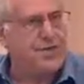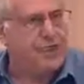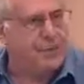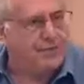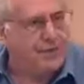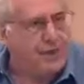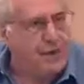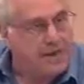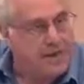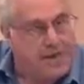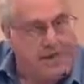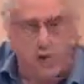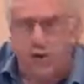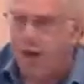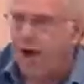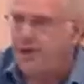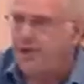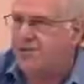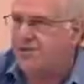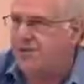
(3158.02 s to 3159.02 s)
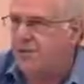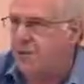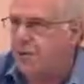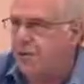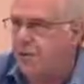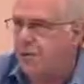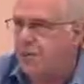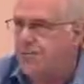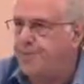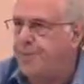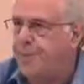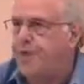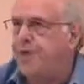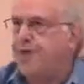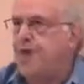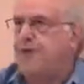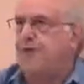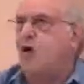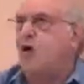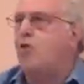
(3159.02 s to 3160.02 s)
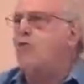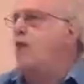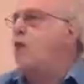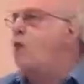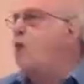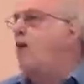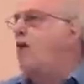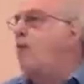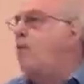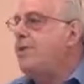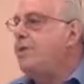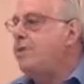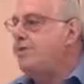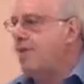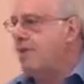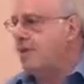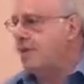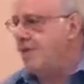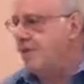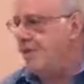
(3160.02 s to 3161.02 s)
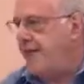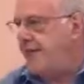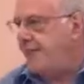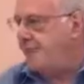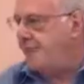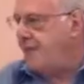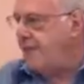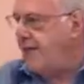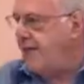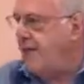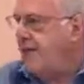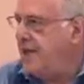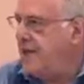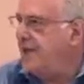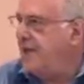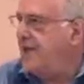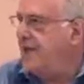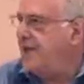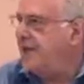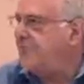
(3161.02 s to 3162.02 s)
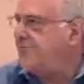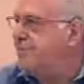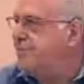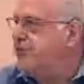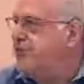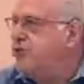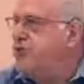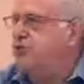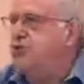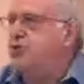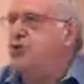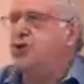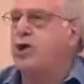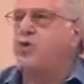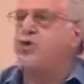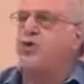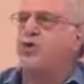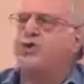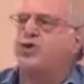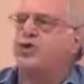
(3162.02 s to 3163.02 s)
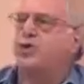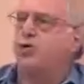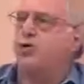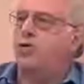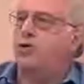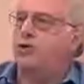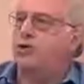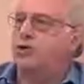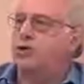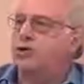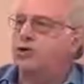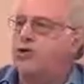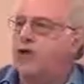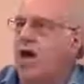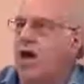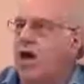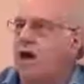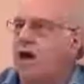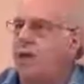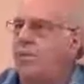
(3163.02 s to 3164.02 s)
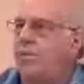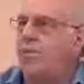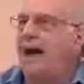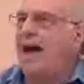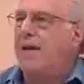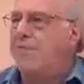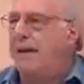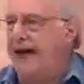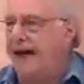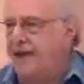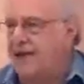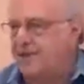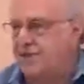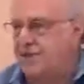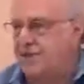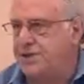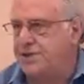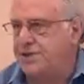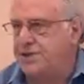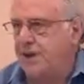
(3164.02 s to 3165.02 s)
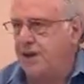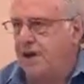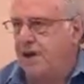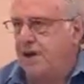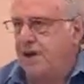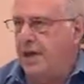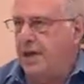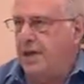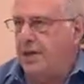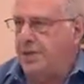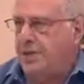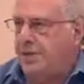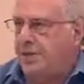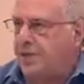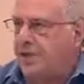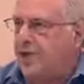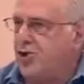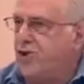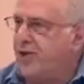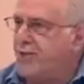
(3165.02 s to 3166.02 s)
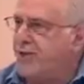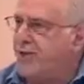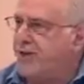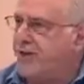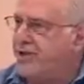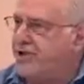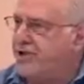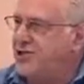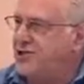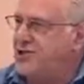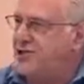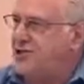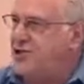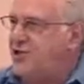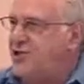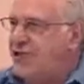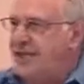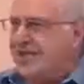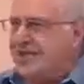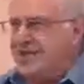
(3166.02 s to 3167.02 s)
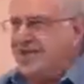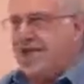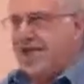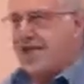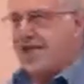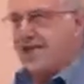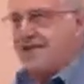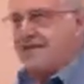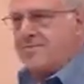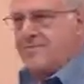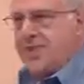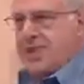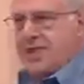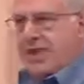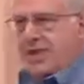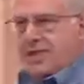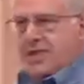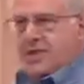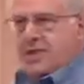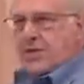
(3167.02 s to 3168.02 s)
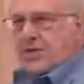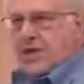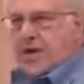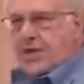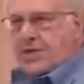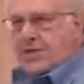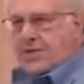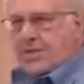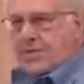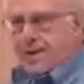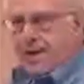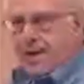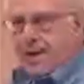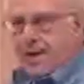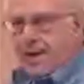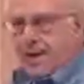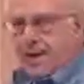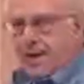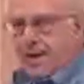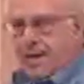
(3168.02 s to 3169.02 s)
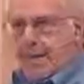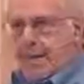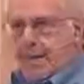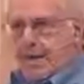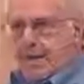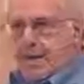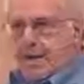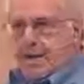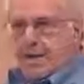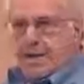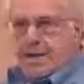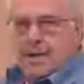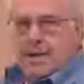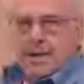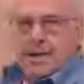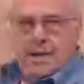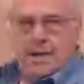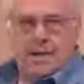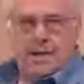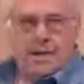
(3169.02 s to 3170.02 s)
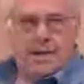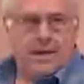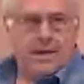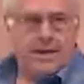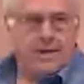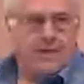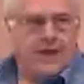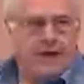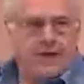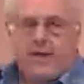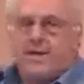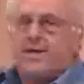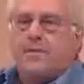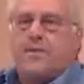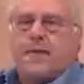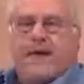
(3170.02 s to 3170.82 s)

let me summarize for you. The overwhelming bulk of that money has been used on what's called stock buybacks. What the corporations are doing is taking the money they don't have to buy, they don't have to